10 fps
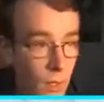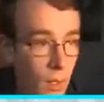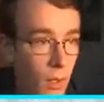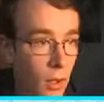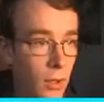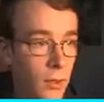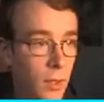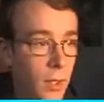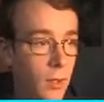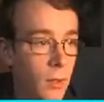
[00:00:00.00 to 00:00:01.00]
Like,
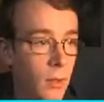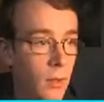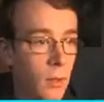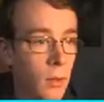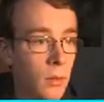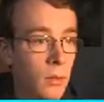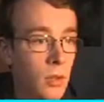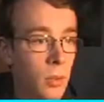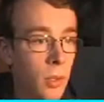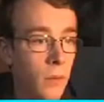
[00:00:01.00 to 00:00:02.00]
honestly.
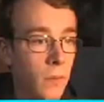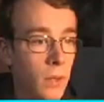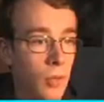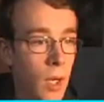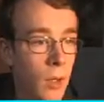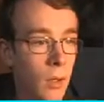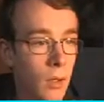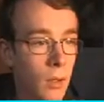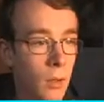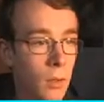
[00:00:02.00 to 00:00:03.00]
Such a perfect strat.
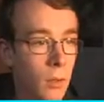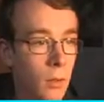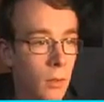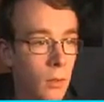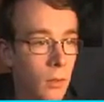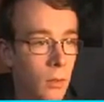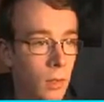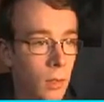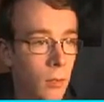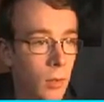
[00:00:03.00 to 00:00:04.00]

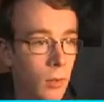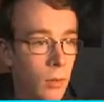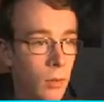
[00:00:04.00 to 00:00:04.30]
Right, come on.